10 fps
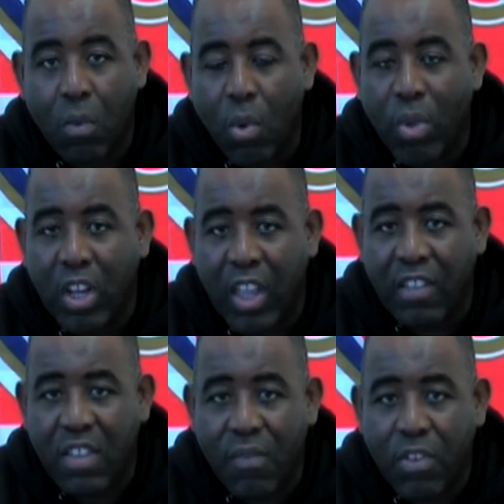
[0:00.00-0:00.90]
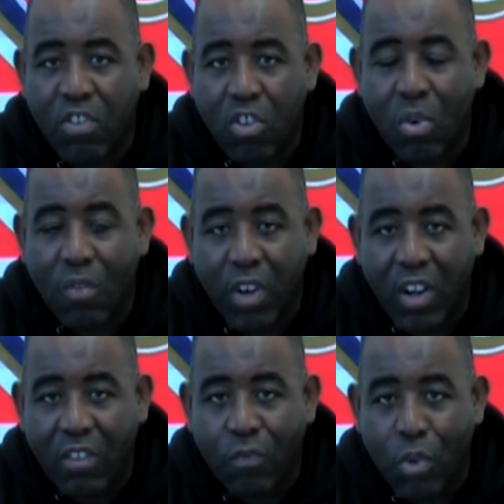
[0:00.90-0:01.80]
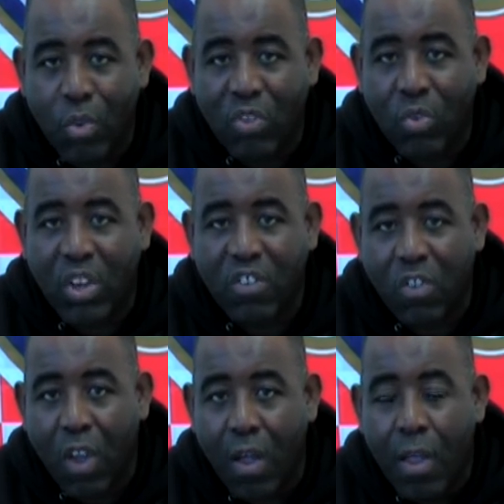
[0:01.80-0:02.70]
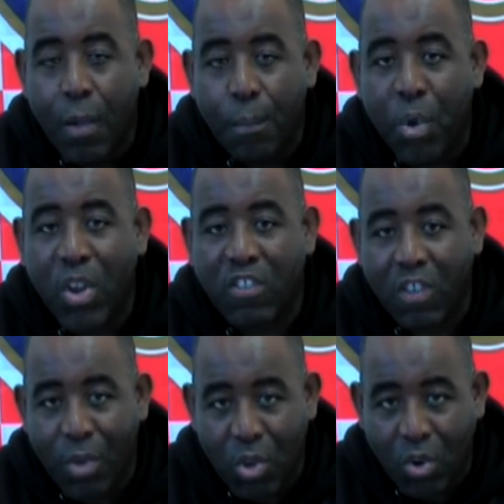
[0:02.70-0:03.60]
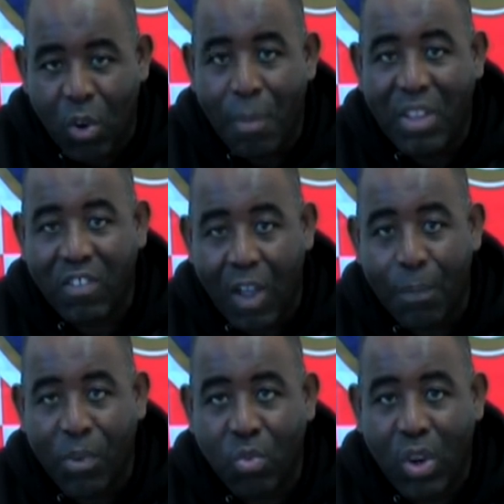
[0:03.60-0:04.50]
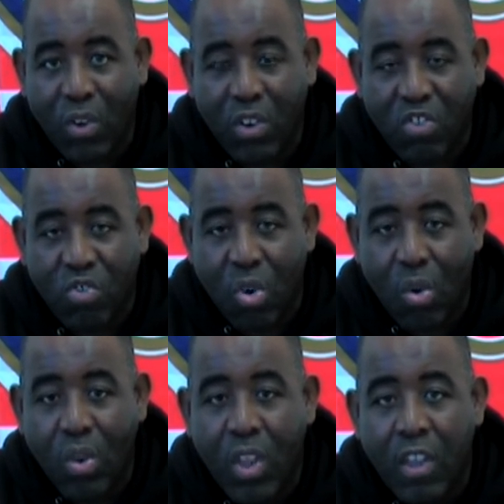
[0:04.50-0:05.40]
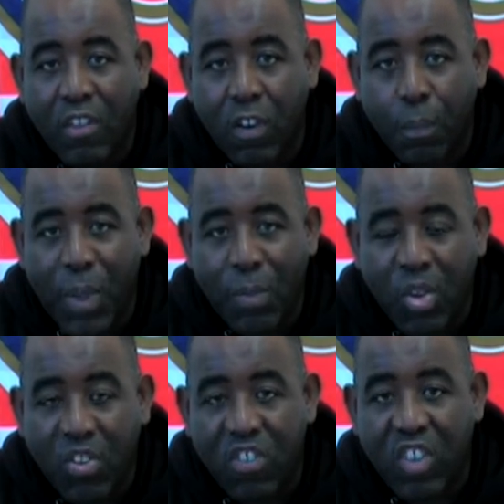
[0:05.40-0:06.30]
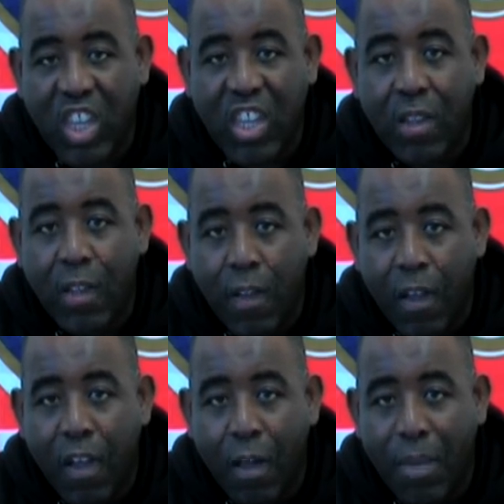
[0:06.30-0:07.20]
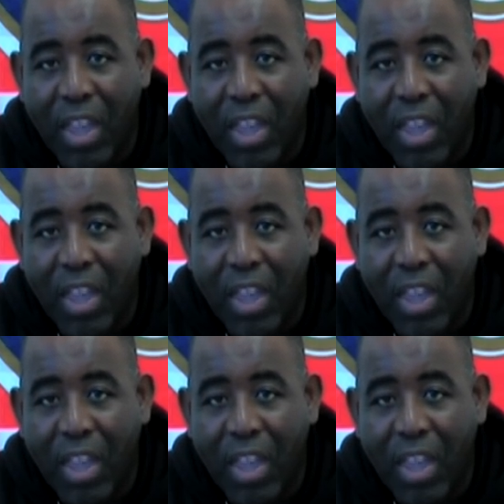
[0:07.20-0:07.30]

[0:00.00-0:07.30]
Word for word: And what we're going to endeavor to do over the next few weeks, we're going to start putting some of your comments up as well on the scroll so that people can see um,